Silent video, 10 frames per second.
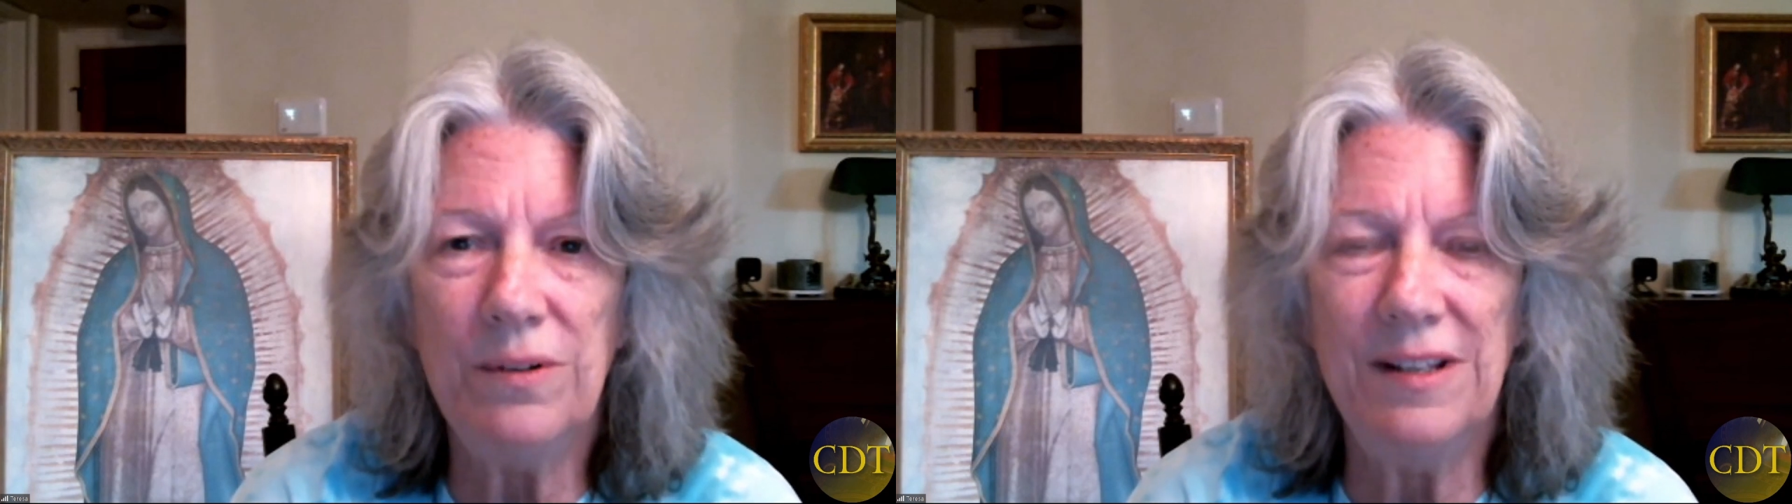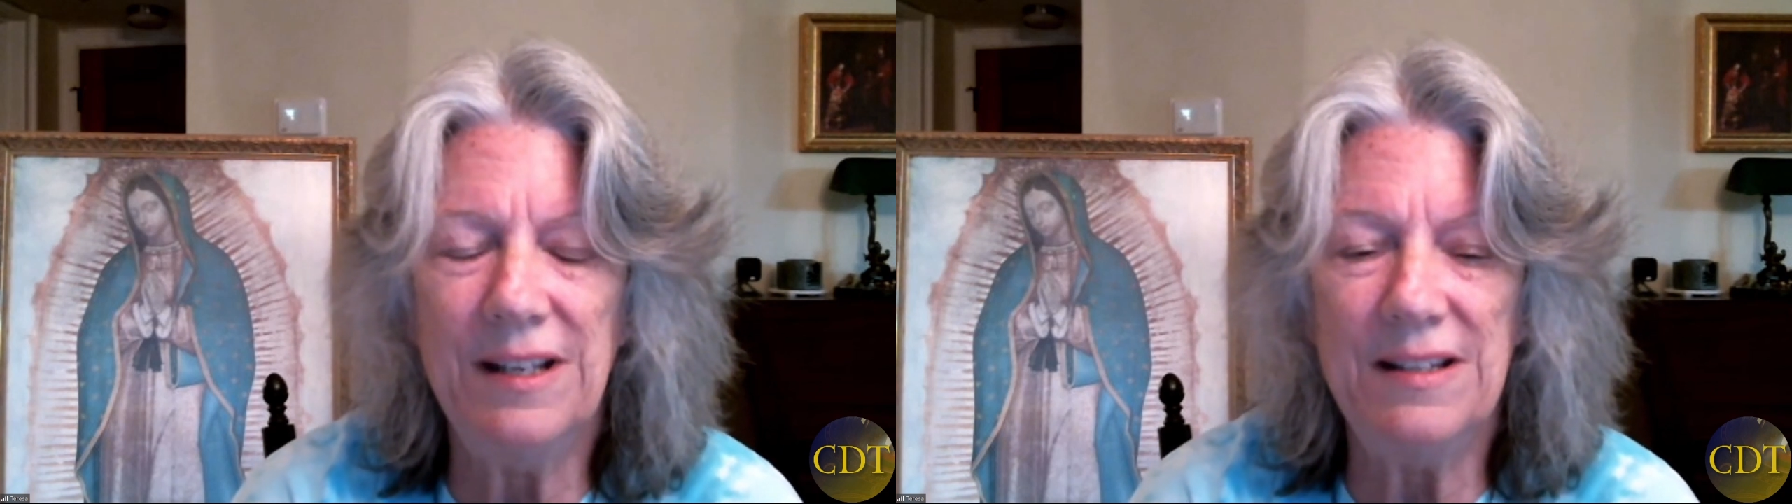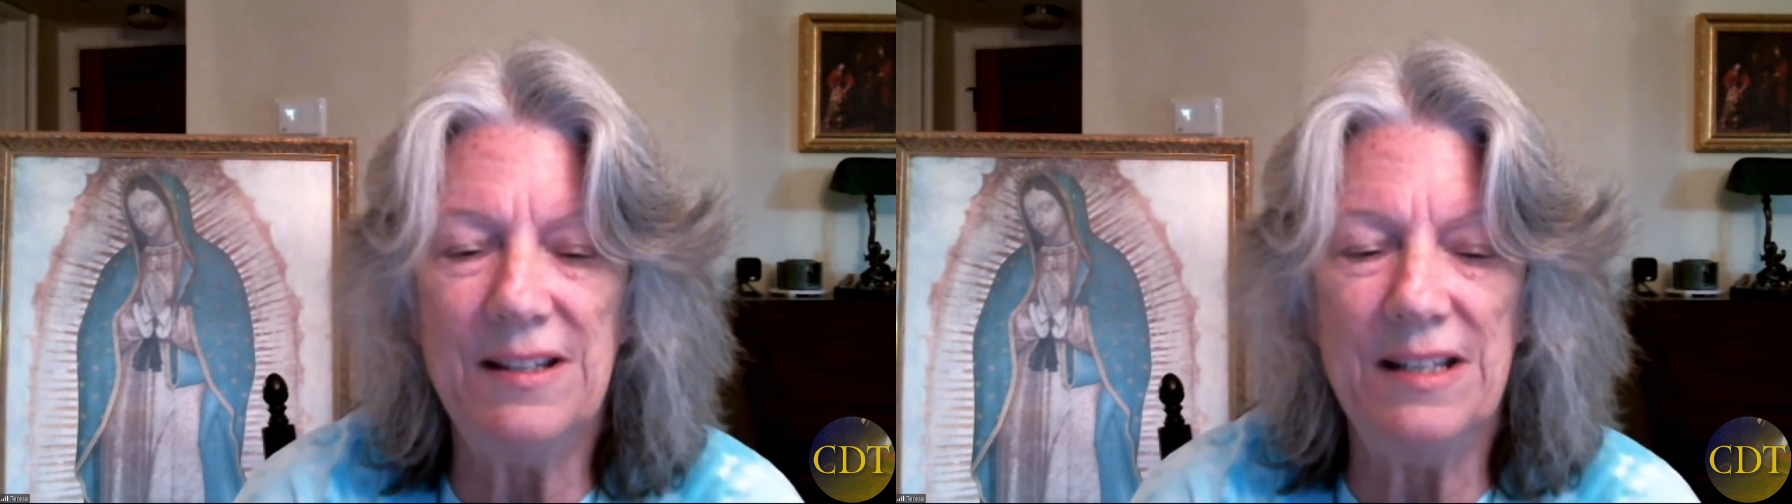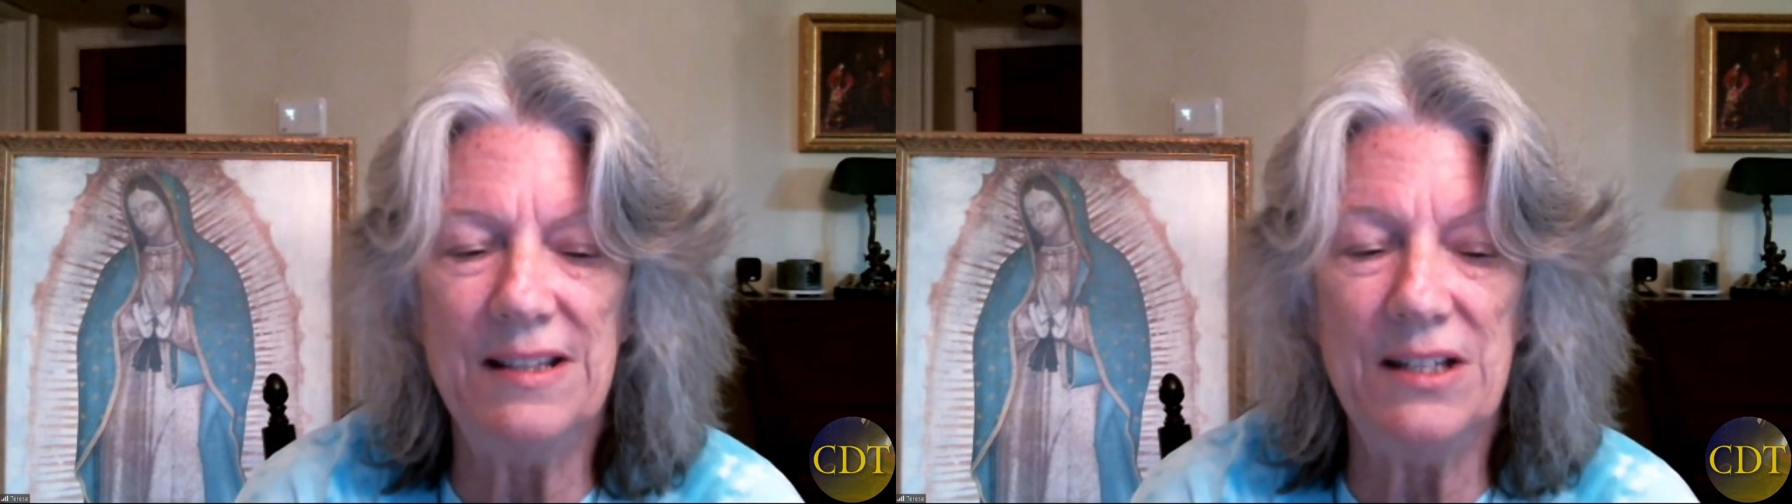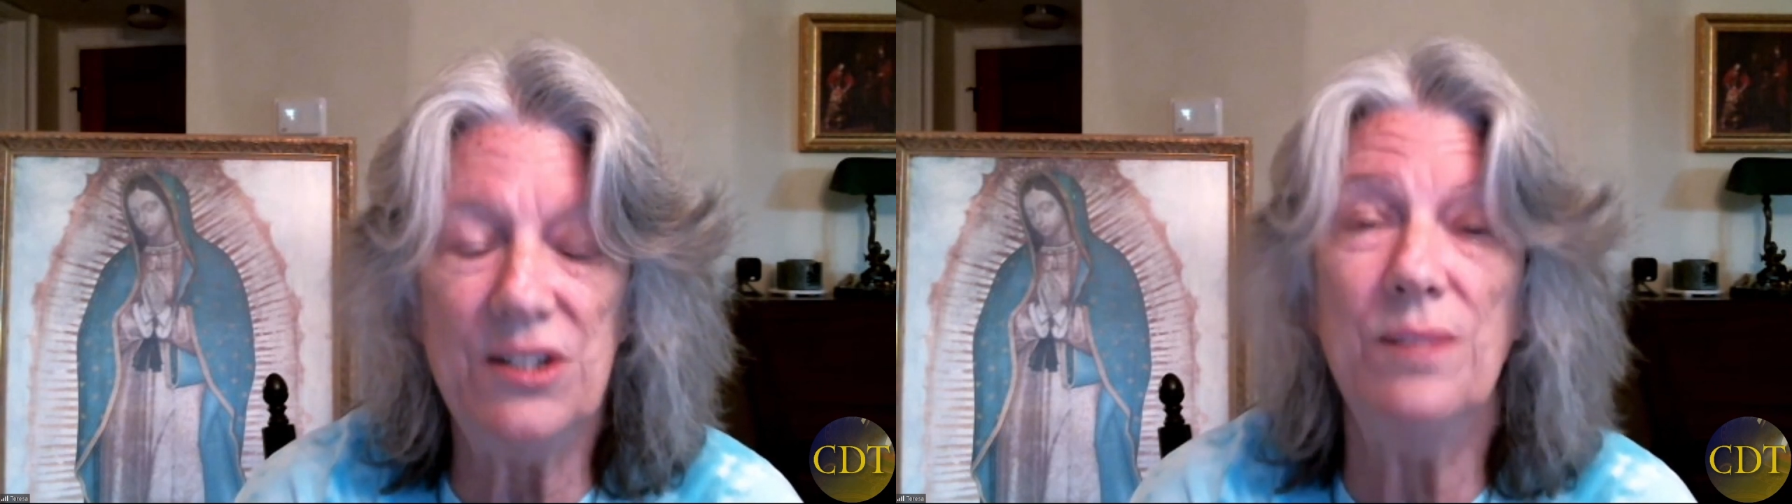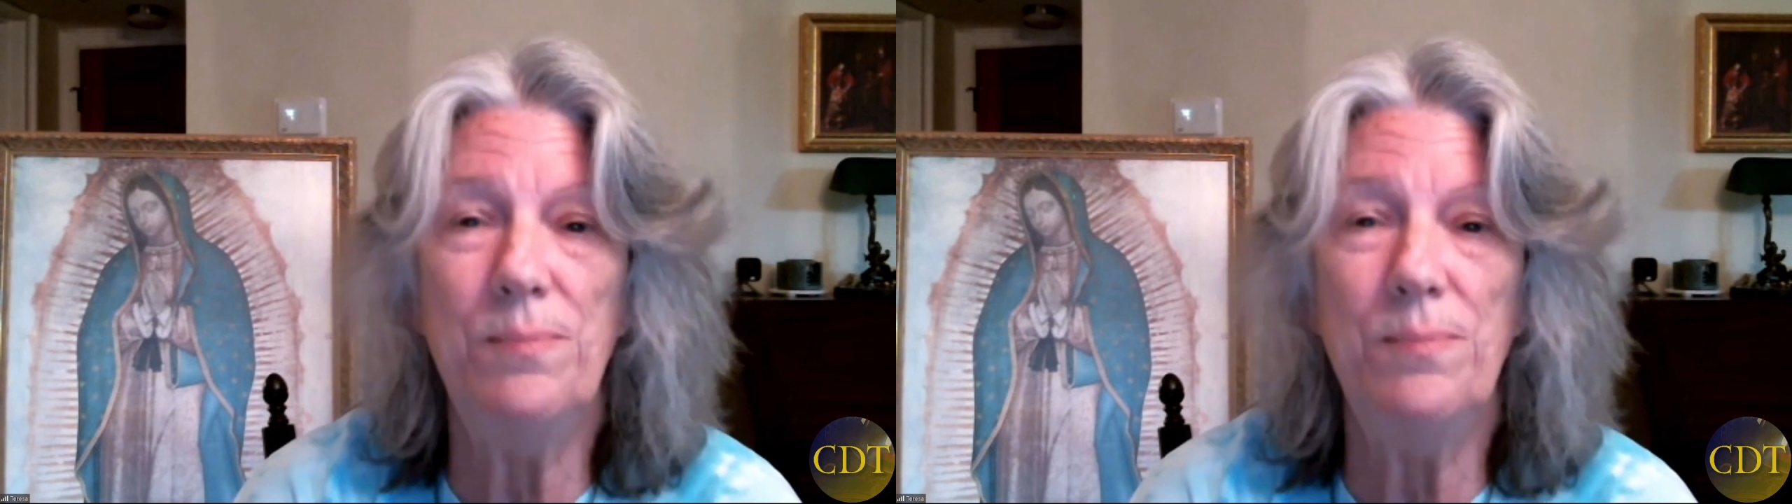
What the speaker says: that they should